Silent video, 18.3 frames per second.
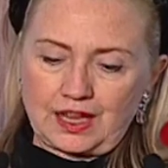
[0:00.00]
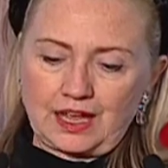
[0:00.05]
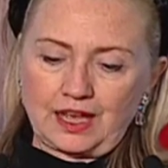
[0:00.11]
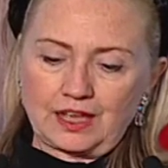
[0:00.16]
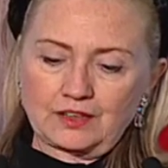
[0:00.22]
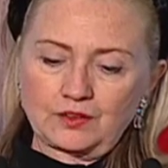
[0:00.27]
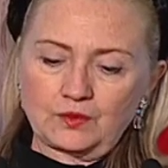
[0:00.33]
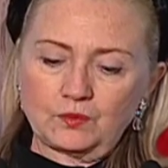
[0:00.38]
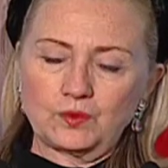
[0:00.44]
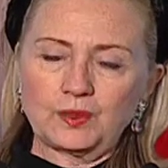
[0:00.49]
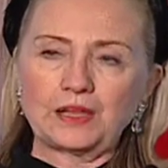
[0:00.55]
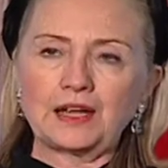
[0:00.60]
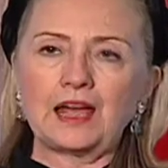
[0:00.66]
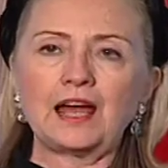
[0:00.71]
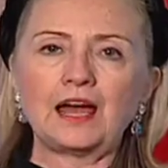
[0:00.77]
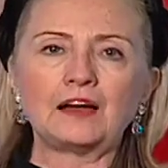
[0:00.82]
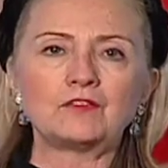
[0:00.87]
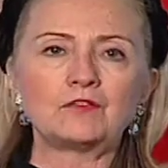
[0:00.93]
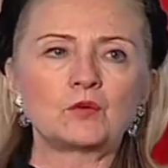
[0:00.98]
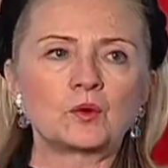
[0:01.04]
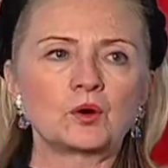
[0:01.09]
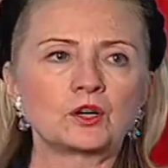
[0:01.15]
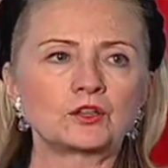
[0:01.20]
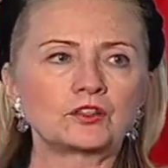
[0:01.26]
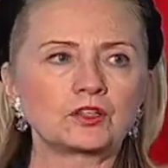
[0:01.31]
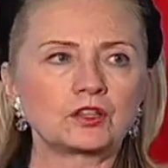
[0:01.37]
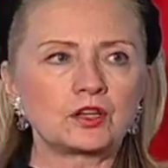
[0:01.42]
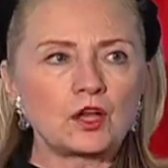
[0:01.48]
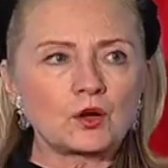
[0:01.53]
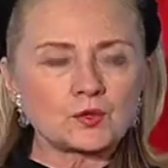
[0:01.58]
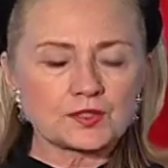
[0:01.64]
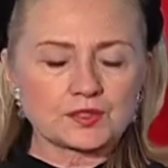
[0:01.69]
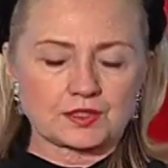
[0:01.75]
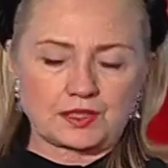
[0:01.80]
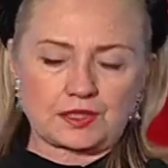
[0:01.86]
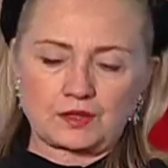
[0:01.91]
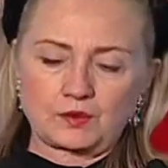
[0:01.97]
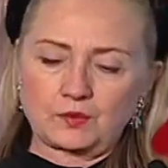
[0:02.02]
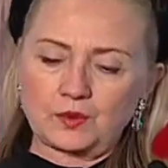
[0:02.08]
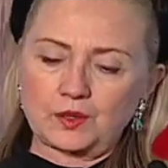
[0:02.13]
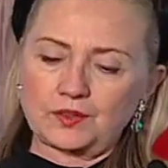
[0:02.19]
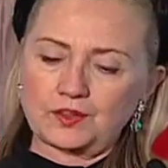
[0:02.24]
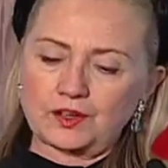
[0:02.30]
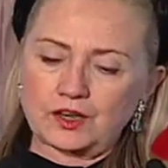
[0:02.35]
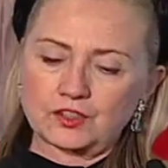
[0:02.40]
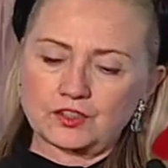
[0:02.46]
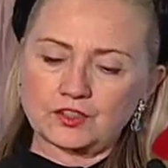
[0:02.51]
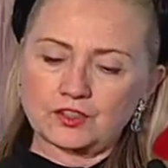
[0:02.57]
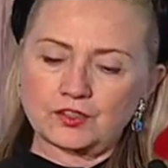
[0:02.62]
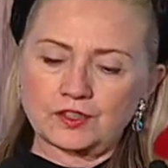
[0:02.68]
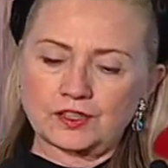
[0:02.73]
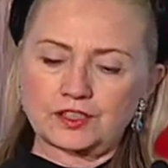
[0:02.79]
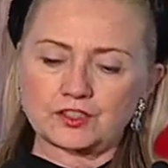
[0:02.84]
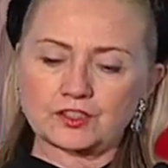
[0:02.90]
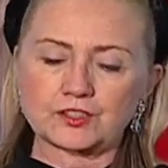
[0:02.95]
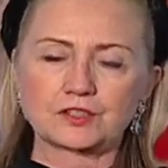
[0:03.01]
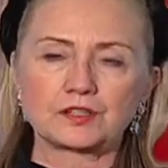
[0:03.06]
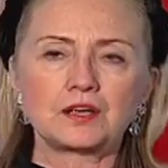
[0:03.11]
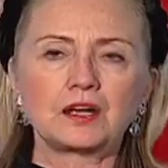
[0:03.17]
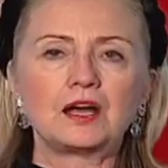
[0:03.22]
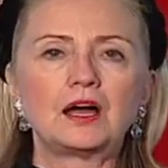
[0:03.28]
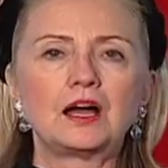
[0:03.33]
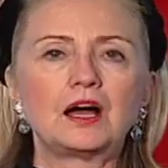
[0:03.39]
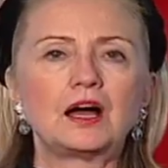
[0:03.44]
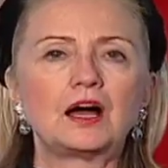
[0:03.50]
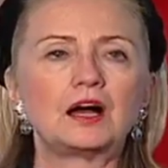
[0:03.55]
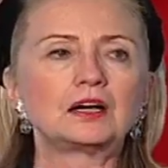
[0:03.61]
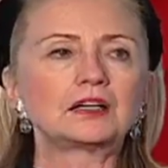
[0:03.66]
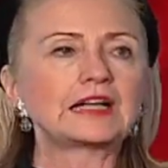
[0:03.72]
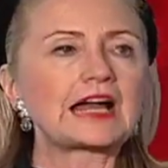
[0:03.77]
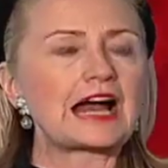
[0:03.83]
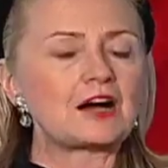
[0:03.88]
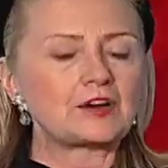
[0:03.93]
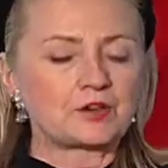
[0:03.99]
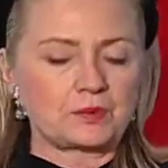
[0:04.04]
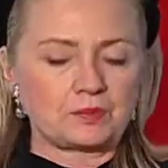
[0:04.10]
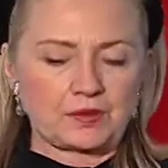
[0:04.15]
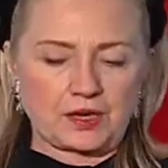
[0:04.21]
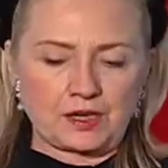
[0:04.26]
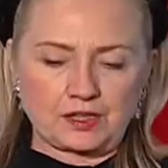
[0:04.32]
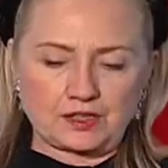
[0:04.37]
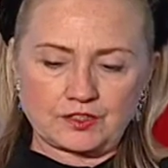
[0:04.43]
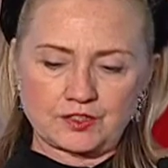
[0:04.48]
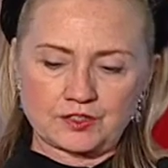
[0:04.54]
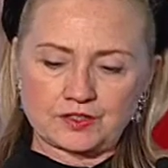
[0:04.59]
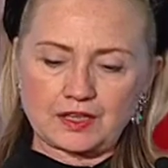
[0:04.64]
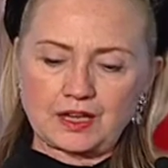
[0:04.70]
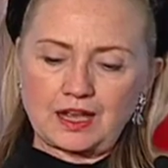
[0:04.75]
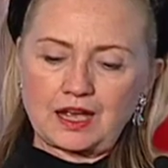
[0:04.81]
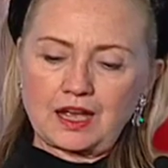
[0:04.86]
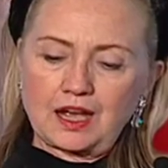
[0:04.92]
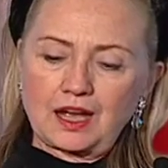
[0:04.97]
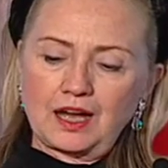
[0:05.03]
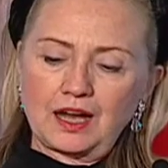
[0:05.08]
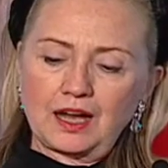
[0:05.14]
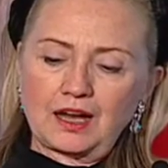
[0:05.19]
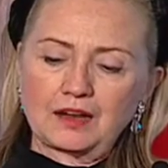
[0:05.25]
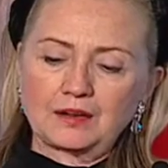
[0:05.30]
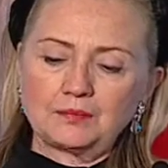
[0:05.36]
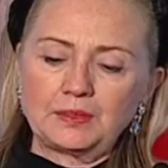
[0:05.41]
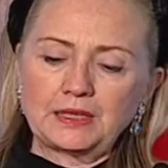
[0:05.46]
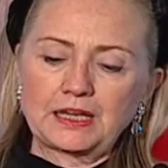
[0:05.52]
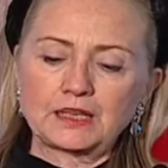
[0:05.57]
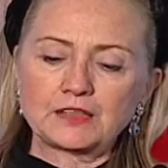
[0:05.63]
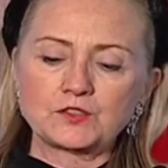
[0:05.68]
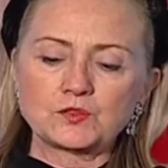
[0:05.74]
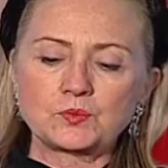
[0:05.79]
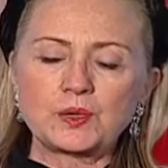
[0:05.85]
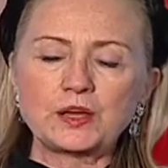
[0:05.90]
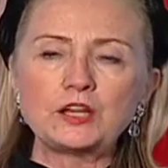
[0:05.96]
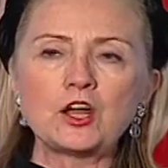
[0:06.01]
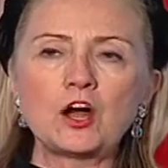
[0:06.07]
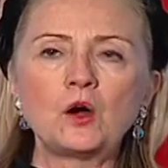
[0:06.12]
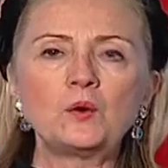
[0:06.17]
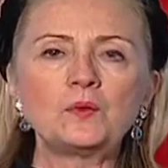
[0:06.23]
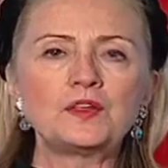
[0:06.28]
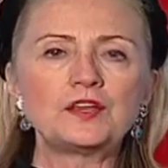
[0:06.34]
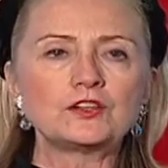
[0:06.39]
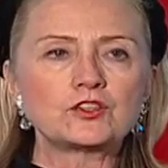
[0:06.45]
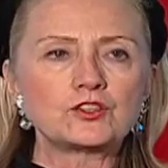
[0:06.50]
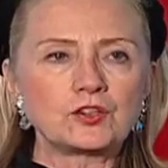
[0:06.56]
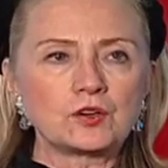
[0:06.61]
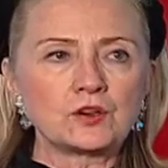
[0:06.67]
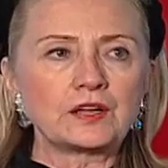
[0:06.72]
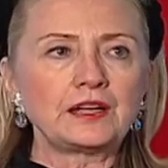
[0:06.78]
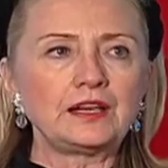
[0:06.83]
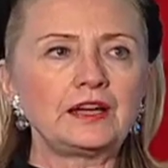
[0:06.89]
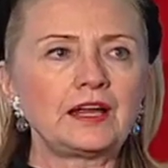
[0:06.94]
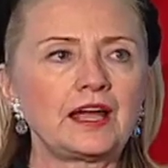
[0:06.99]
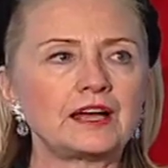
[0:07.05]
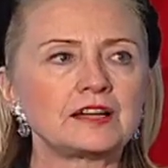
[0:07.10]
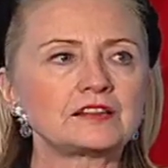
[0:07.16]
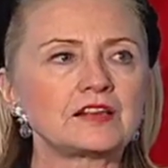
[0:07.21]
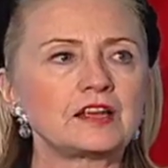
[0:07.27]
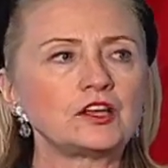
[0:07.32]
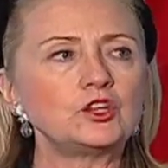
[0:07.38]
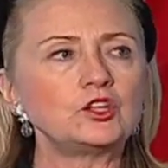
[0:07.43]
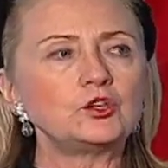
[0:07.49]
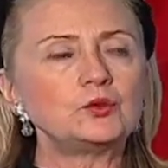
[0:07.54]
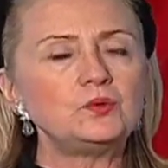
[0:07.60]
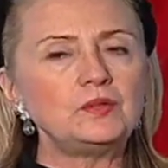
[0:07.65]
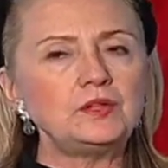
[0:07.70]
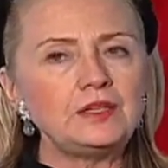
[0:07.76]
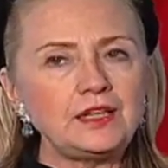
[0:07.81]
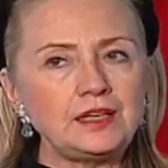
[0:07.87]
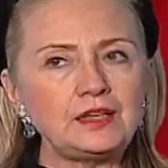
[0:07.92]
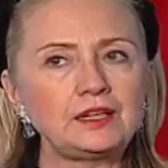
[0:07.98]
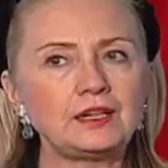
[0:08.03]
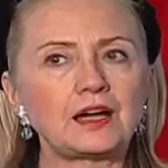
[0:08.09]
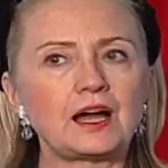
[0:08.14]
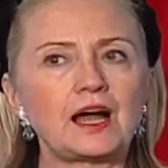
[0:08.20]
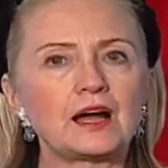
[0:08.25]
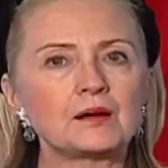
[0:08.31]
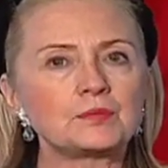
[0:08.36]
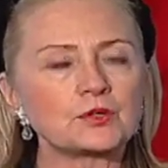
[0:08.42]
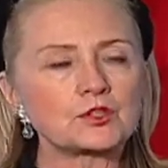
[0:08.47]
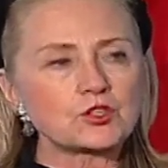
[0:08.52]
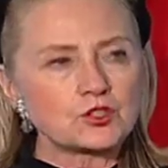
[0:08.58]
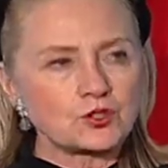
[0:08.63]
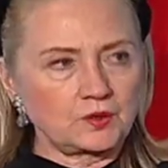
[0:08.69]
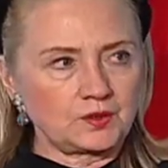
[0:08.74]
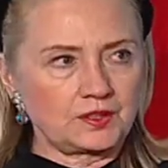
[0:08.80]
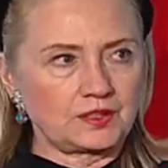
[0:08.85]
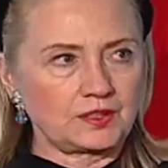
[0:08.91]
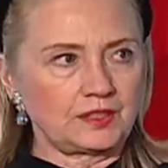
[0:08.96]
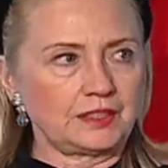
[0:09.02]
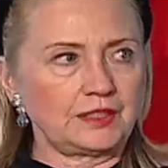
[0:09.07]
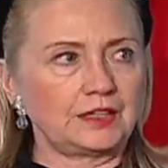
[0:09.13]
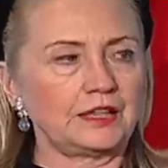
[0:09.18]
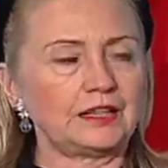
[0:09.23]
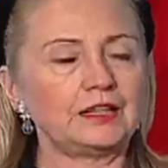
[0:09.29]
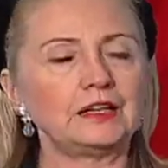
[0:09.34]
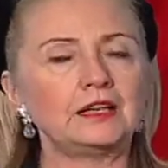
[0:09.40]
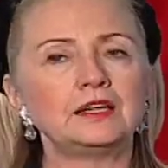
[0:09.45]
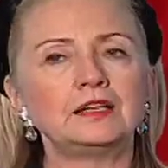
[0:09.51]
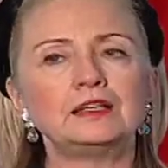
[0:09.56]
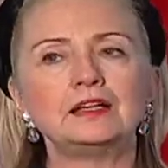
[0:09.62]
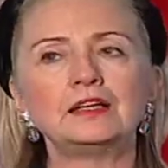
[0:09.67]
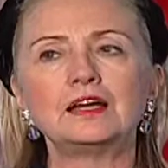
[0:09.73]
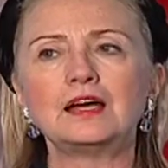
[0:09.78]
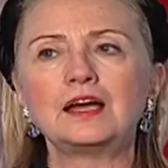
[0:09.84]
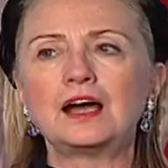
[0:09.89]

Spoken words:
And we have worked closely with our Turkish counterparts because we know that Turkey has a unique opportunity in